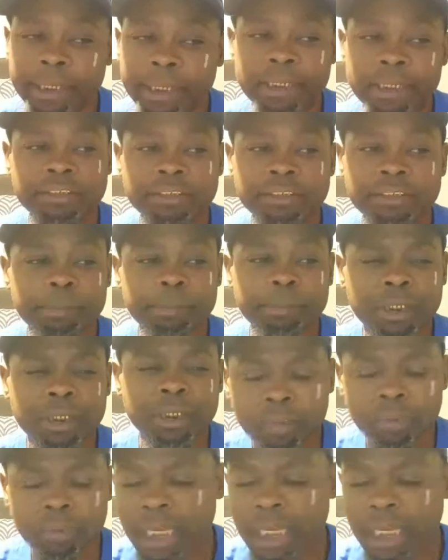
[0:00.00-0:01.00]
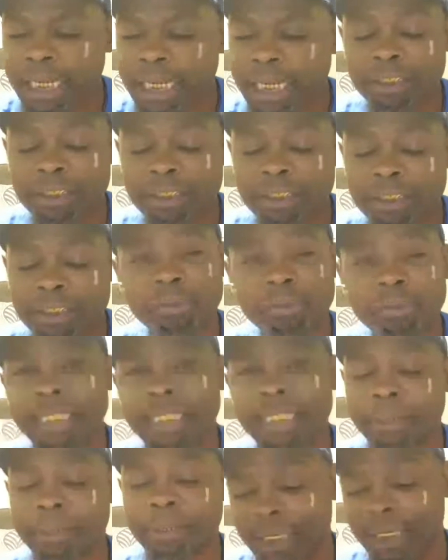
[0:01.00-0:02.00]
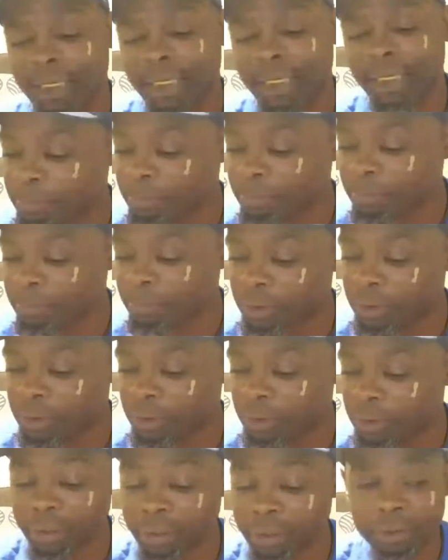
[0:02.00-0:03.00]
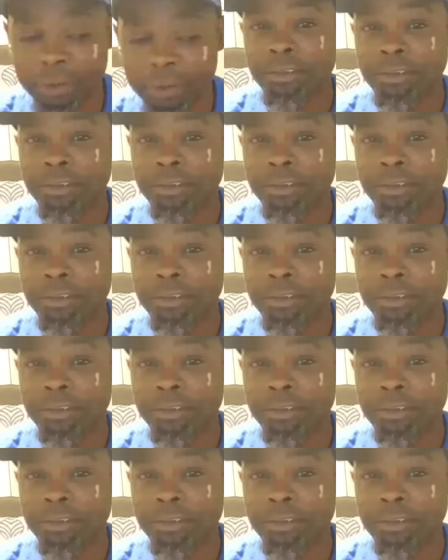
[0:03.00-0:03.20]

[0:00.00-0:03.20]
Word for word: Because some people think, well, I can't dream that big because I'm only right here. It's